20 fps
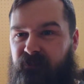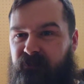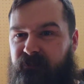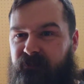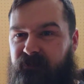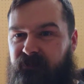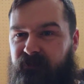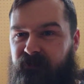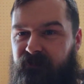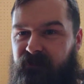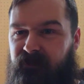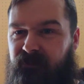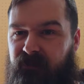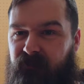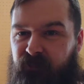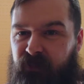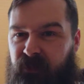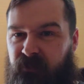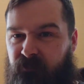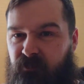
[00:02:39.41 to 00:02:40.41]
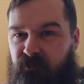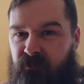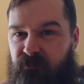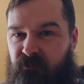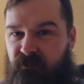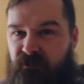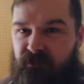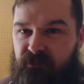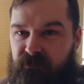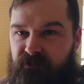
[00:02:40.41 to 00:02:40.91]
the pegboard
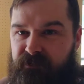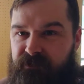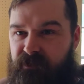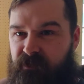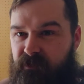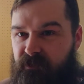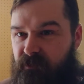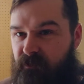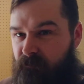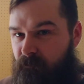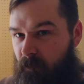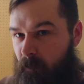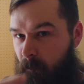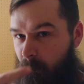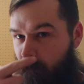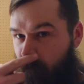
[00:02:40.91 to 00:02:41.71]
wall set up,